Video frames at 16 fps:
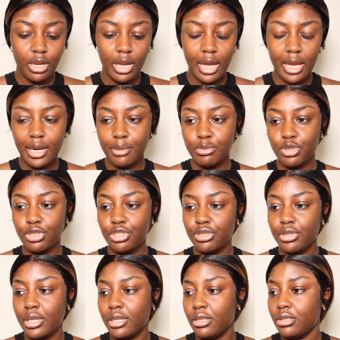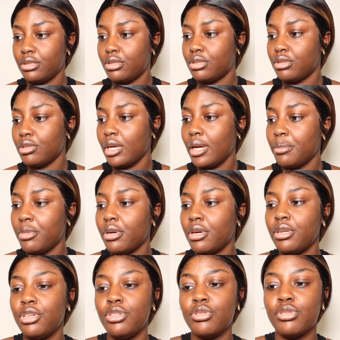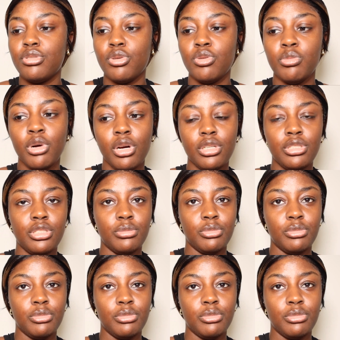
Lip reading: And I'm not going to use so much.